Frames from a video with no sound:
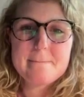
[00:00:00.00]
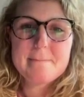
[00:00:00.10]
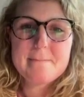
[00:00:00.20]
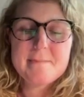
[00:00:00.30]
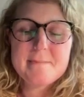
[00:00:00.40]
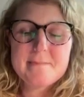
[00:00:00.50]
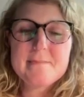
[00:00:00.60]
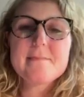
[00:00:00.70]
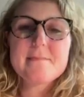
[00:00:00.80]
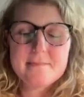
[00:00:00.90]

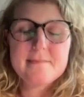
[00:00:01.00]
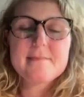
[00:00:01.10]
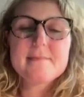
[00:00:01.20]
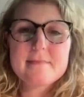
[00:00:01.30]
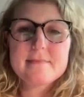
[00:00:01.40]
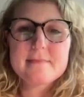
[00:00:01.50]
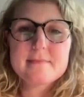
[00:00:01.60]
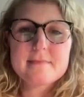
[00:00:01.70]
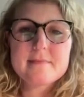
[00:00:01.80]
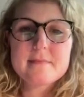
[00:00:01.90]

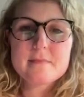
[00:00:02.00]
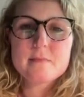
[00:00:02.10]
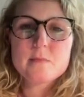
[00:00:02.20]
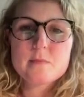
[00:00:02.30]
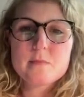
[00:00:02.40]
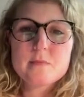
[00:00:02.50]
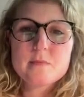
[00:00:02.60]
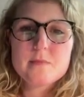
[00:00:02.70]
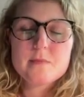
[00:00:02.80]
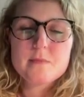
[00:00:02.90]

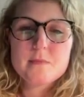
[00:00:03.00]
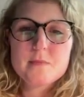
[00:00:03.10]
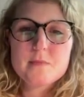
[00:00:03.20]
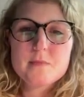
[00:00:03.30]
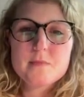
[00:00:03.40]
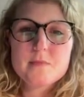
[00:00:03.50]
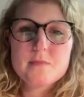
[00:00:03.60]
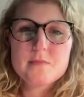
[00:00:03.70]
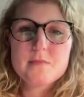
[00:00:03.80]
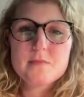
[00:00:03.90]

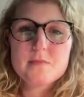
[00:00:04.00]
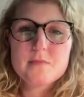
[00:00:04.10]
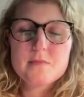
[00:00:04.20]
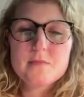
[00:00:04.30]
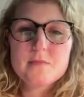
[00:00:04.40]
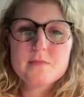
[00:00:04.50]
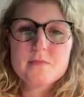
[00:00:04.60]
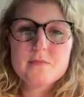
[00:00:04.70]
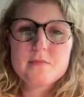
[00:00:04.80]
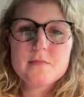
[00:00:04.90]

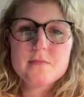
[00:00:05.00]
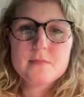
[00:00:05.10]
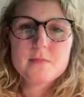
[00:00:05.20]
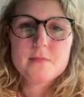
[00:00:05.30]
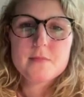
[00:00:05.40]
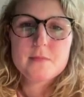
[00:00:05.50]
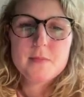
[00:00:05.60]
This person isn't speaking.